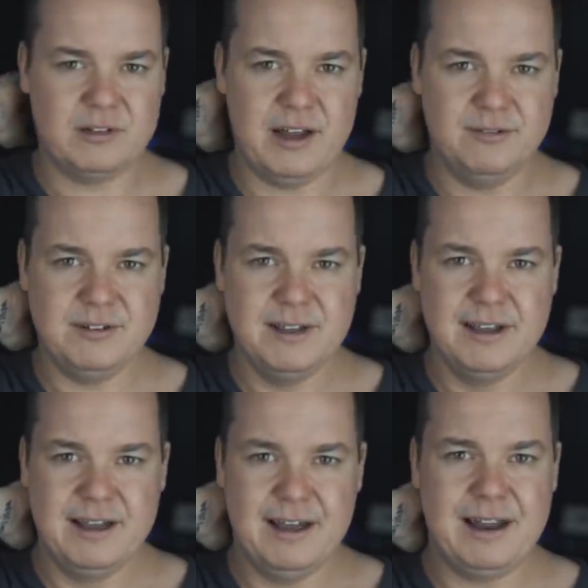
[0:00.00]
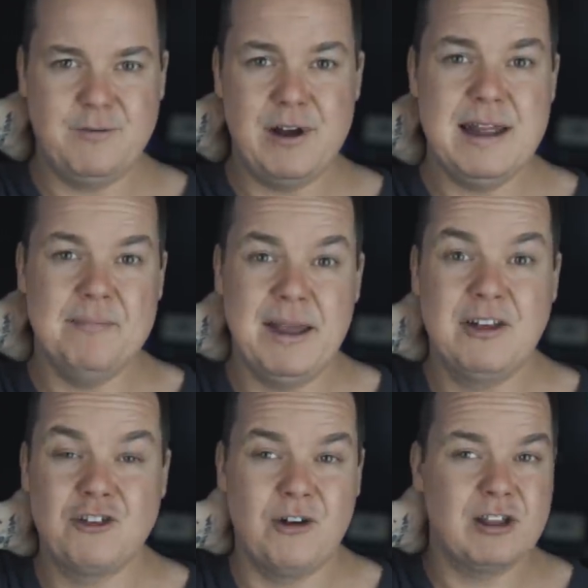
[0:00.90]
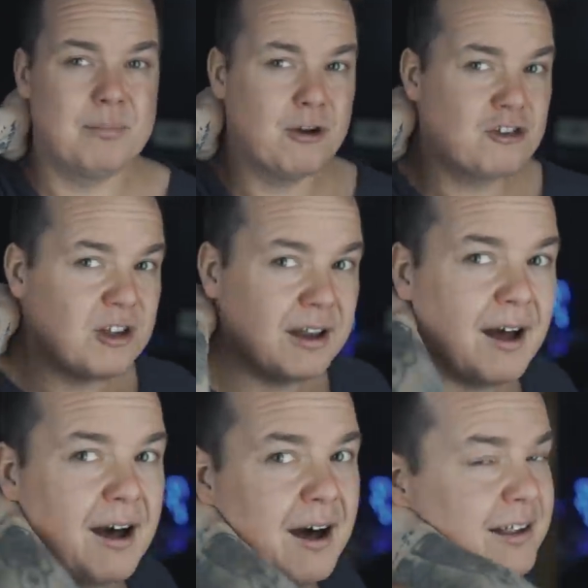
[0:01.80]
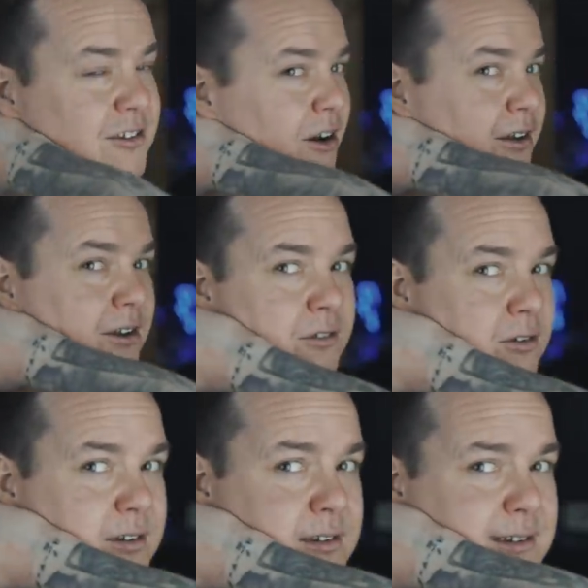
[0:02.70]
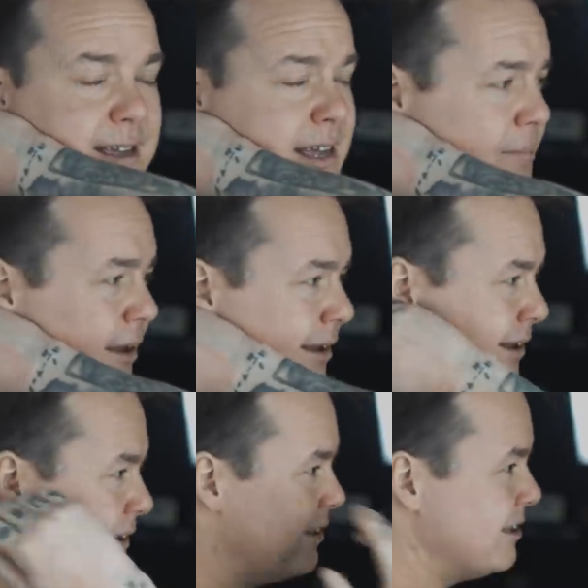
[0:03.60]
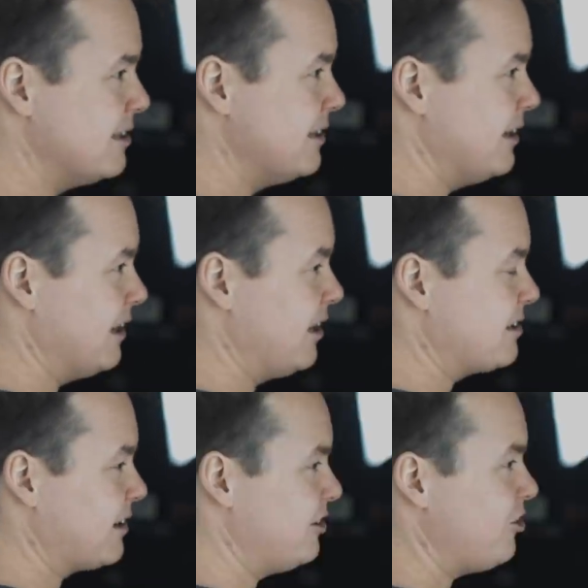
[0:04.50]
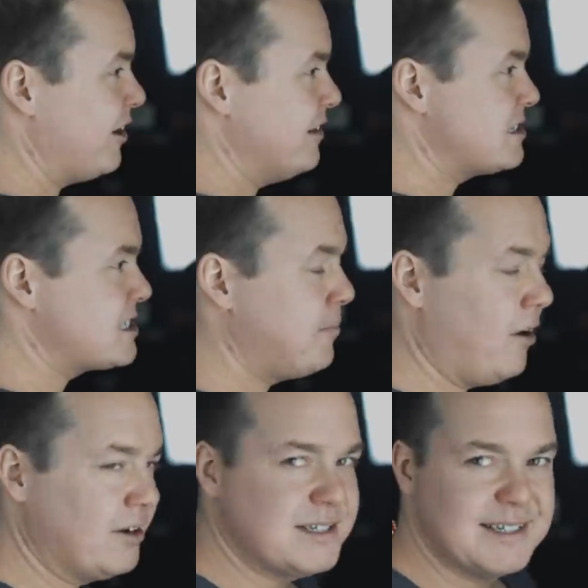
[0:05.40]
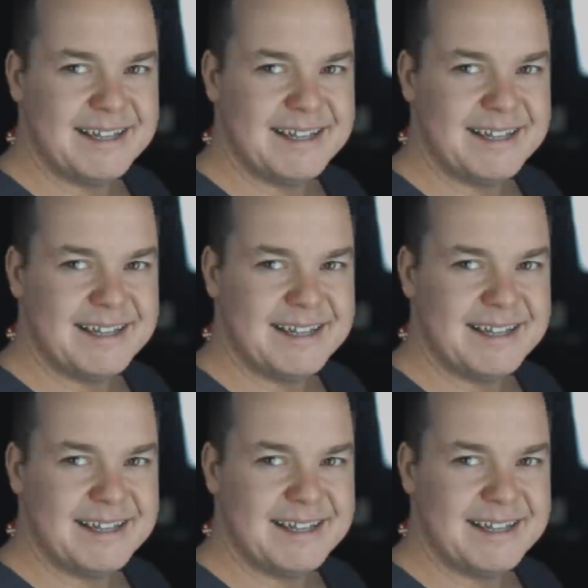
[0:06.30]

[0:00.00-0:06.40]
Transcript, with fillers: down and I really make sure it's pushed in hard. So I don't know if you can see, but it looks like a giant spot.